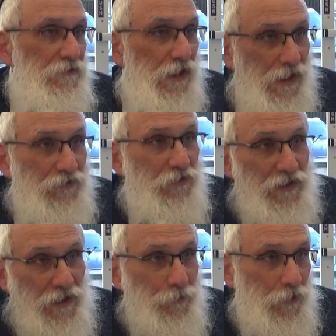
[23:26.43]
Ata
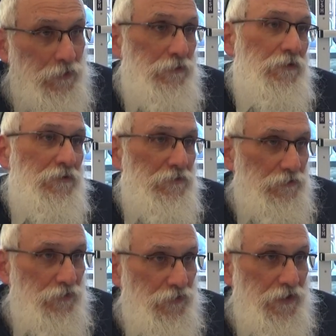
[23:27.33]
Giber,
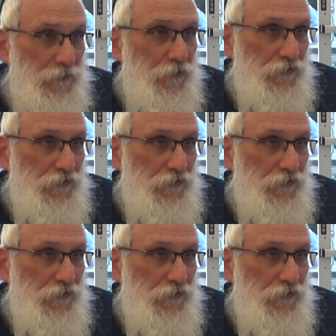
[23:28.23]
you're Giber